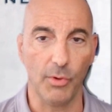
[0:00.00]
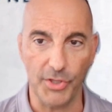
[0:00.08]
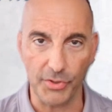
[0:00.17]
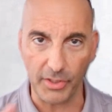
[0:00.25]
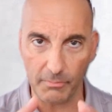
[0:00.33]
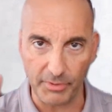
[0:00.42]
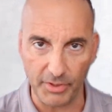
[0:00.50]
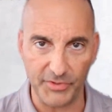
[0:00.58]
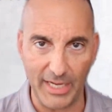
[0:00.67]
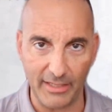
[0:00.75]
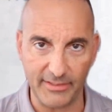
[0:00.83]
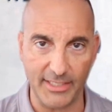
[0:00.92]
where you can
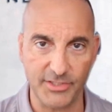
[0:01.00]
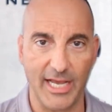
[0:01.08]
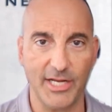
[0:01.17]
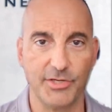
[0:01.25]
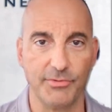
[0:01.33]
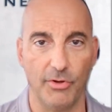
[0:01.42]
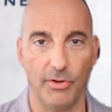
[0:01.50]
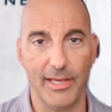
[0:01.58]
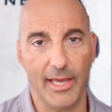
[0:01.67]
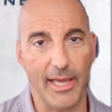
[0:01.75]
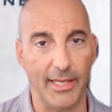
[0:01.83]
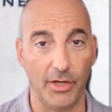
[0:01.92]
build out that
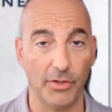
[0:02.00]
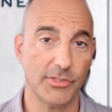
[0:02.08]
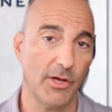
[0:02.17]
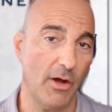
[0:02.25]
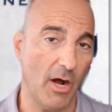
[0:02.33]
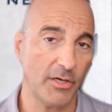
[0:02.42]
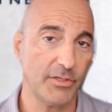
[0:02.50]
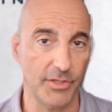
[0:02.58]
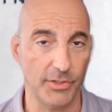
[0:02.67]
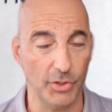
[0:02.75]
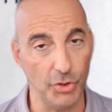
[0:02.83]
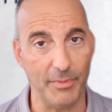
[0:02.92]
schedule and it'll talk
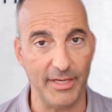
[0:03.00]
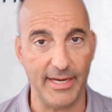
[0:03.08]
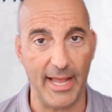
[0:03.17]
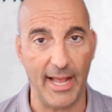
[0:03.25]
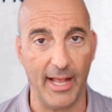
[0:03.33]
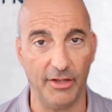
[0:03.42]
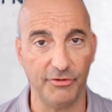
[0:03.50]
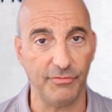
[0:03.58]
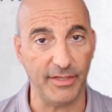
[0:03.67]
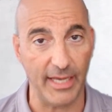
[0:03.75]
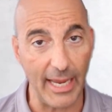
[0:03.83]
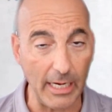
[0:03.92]
to Lumen NaaS
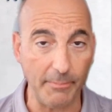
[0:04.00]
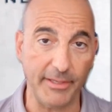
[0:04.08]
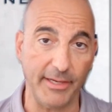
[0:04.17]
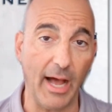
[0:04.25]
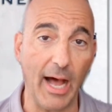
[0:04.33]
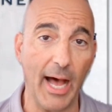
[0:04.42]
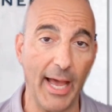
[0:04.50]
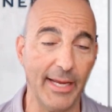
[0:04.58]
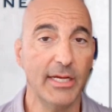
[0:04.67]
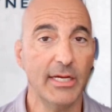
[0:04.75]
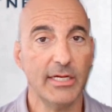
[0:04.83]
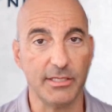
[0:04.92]
via
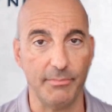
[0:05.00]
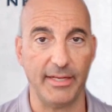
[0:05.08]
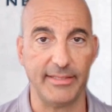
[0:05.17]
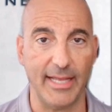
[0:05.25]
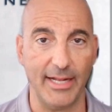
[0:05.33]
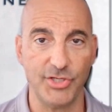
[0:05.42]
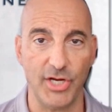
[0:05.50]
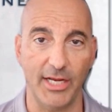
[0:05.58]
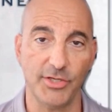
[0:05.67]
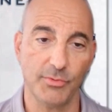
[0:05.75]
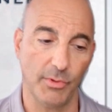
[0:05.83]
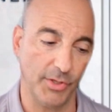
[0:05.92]
API to make that
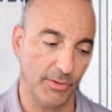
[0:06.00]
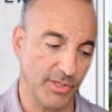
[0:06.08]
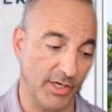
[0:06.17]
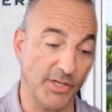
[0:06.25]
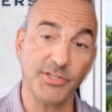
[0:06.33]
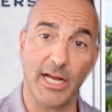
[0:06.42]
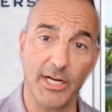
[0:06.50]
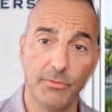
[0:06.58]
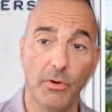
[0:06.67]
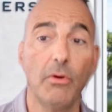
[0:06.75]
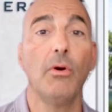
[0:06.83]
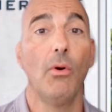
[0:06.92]
change, whether it's on a
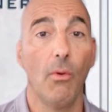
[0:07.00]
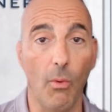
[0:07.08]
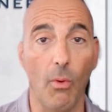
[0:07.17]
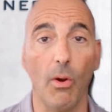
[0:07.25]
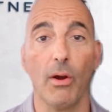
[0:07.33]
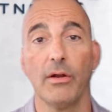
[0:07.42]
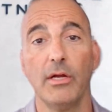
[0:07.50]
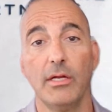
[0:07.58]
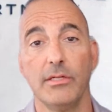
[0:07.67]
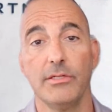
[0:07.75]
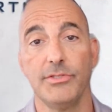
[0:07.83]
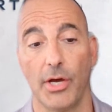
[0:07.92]
schedule or
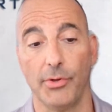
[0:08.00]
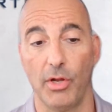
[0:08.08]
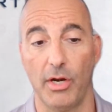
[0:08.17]
done